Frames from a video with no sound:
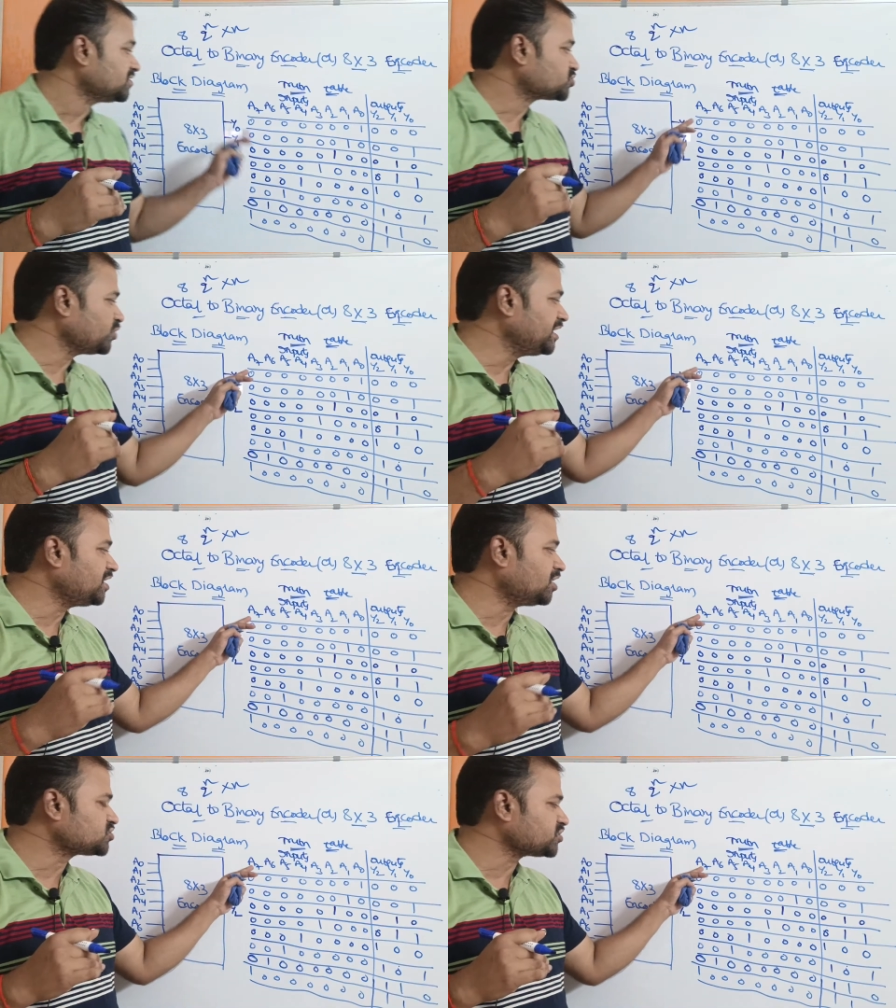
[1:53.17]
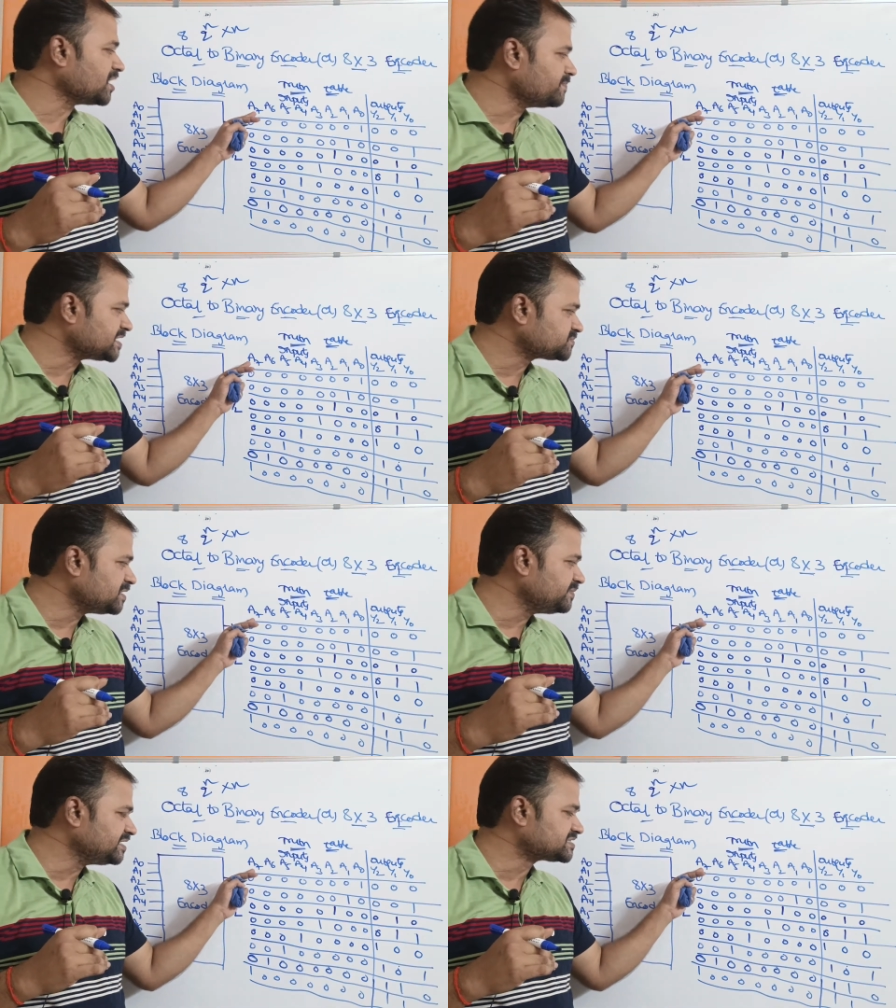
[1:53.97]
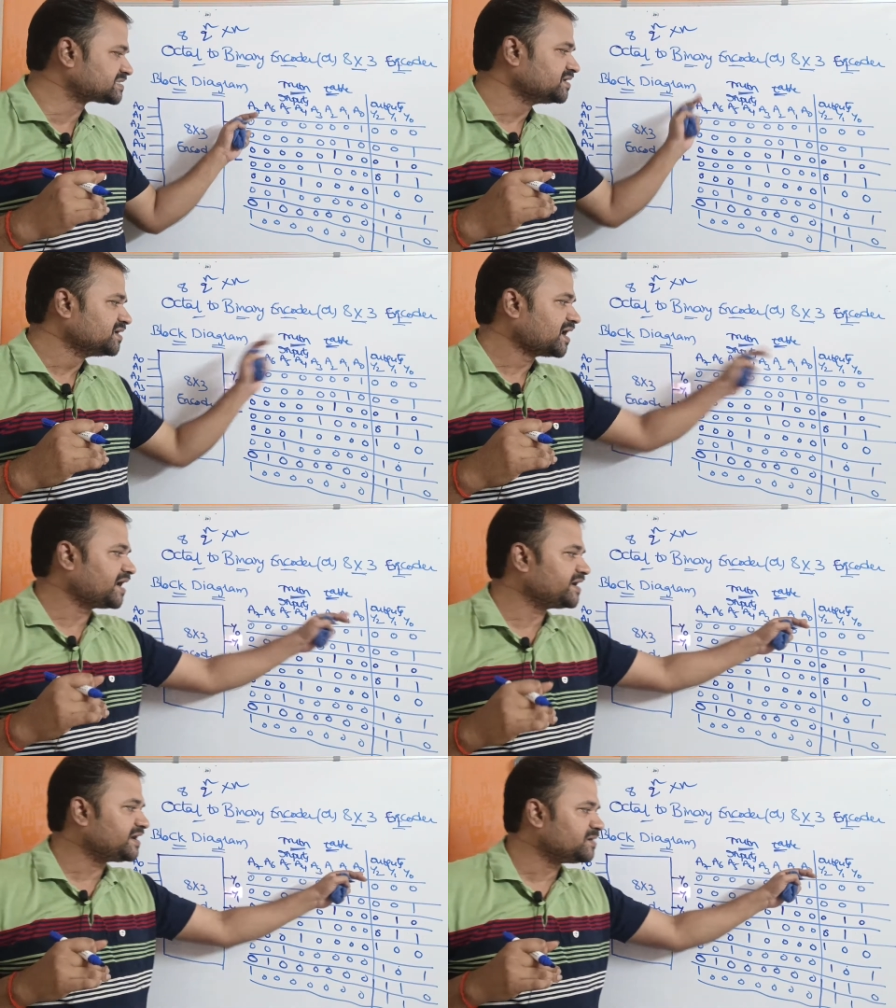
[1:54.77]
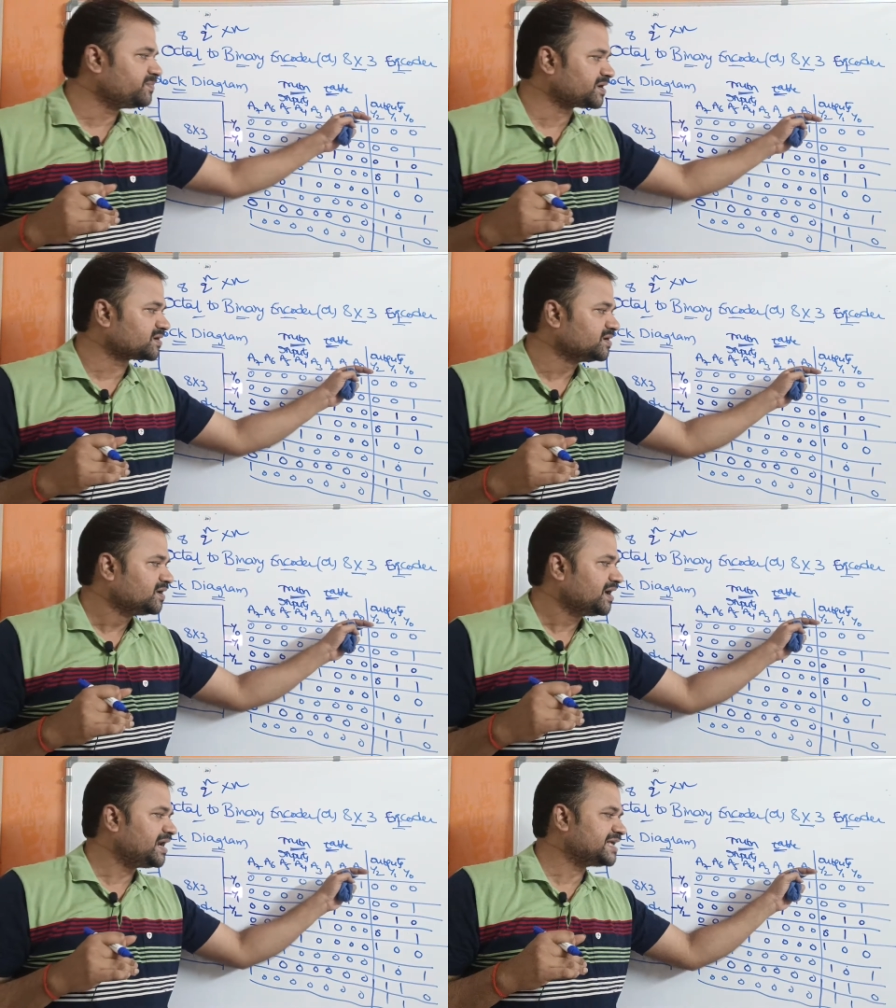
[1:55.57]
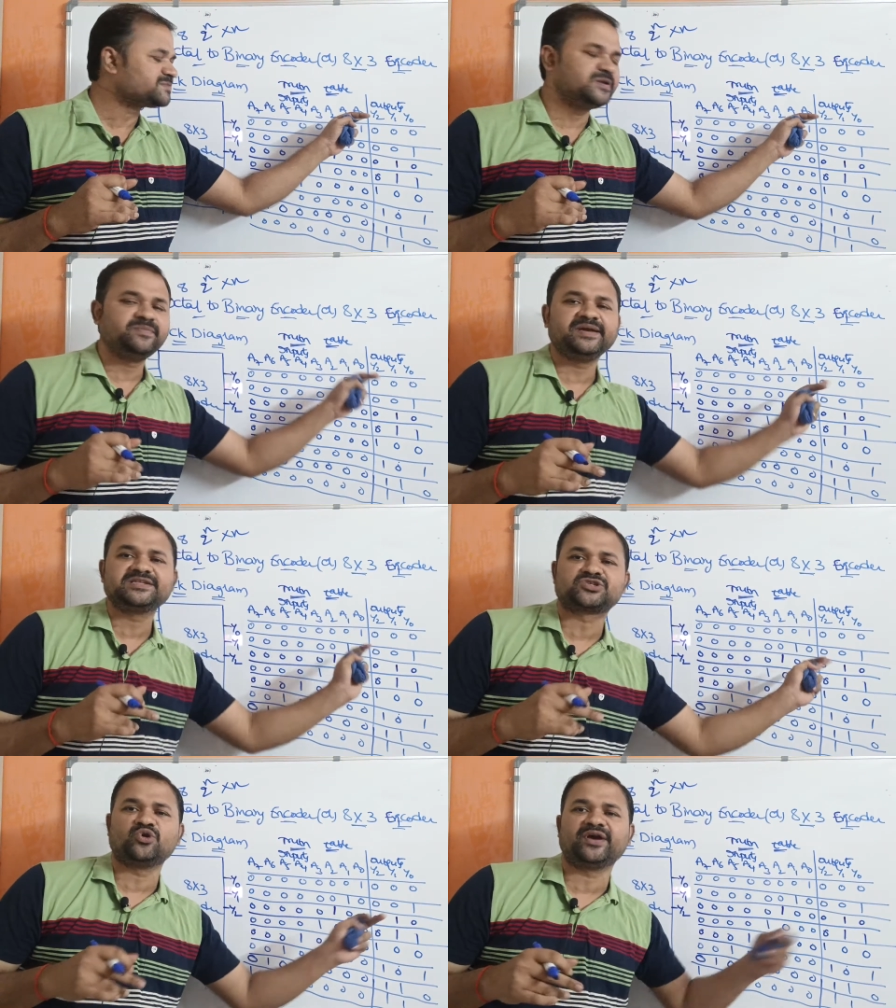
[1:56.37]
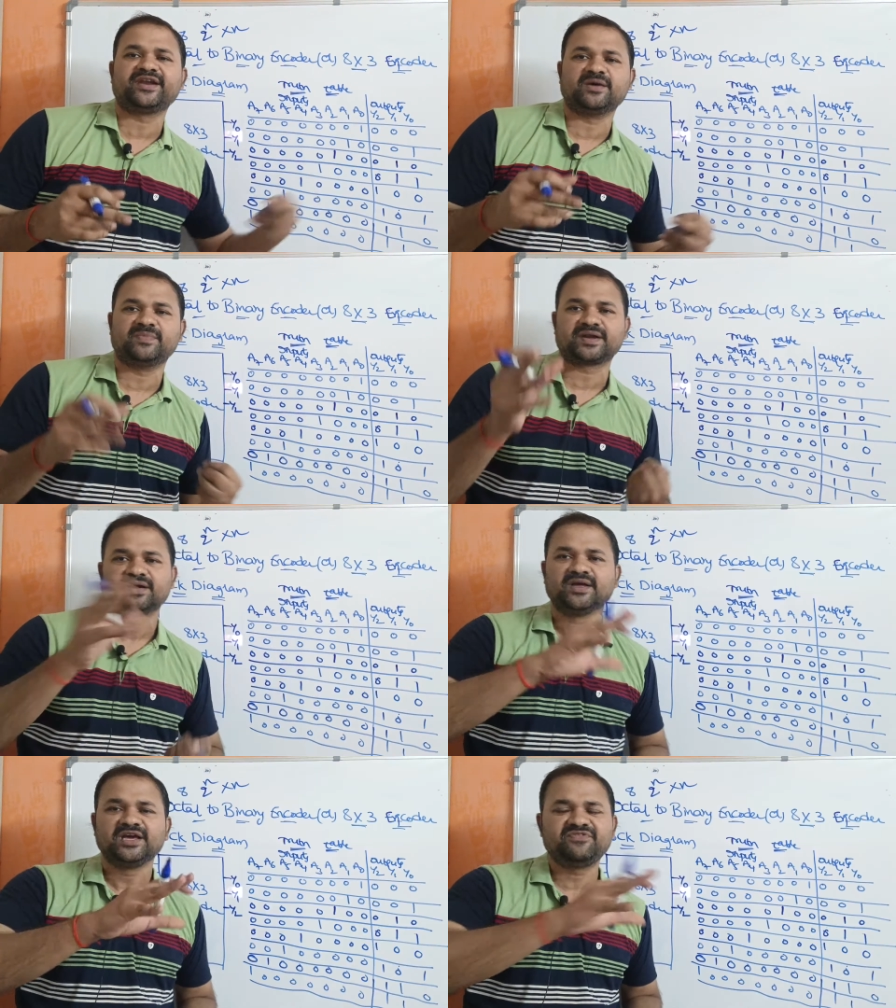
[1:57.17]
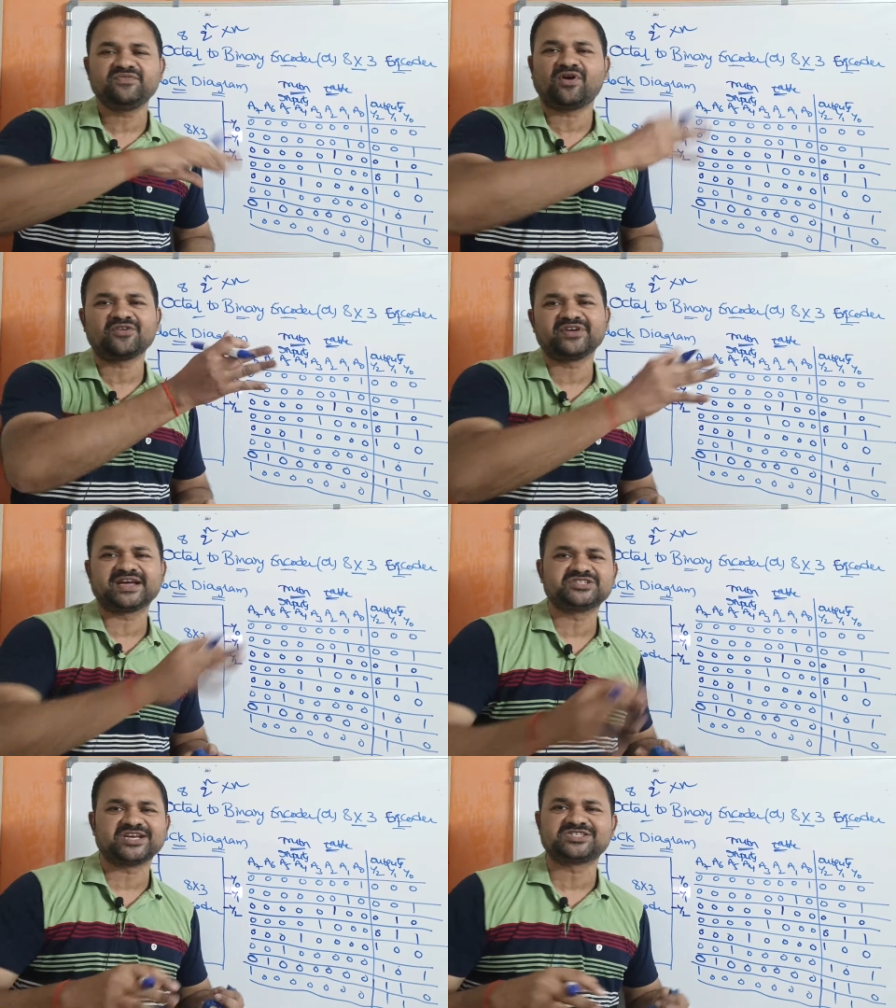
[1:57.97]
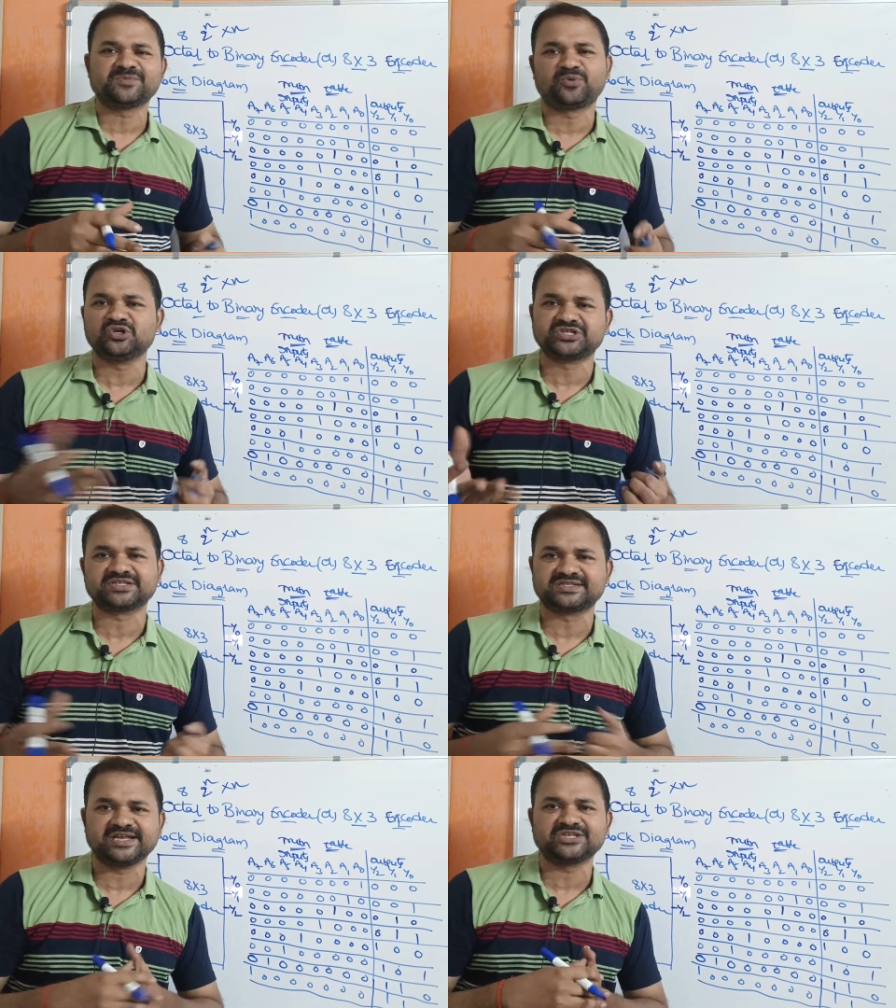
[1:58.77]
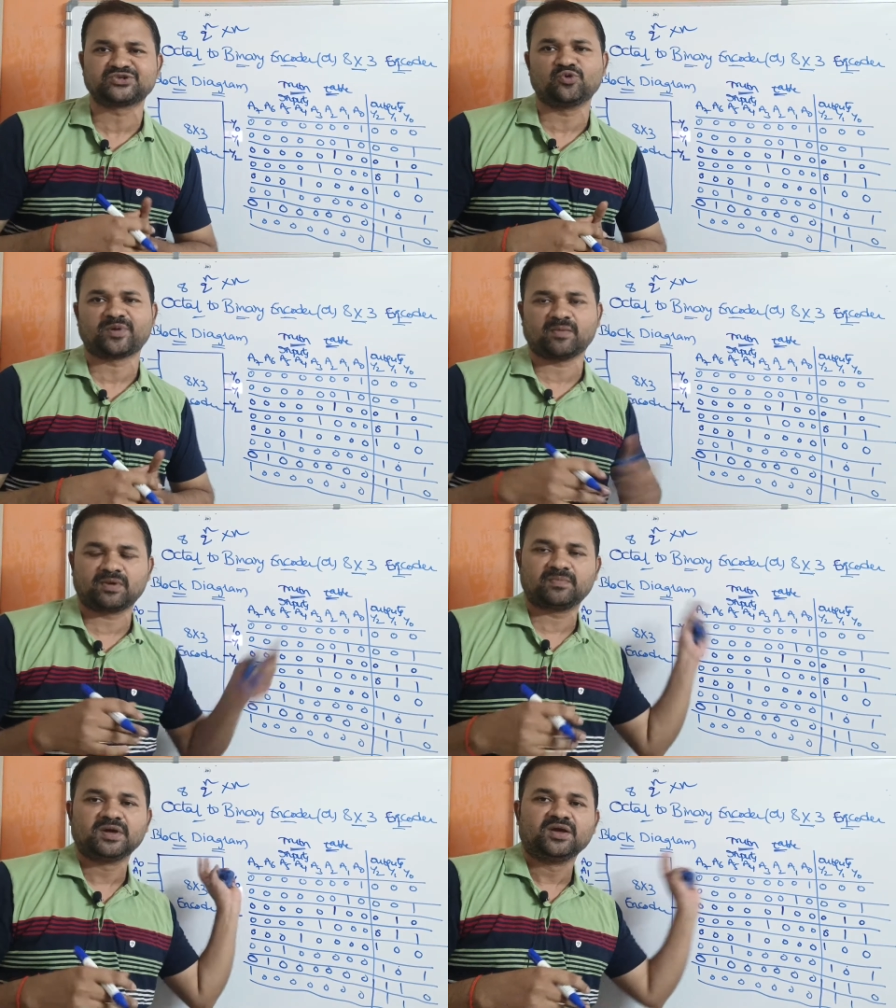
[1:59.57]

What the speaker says: So here also MSB means higher number, LSB means lower number. If we want, we can change the positions, there is no problem.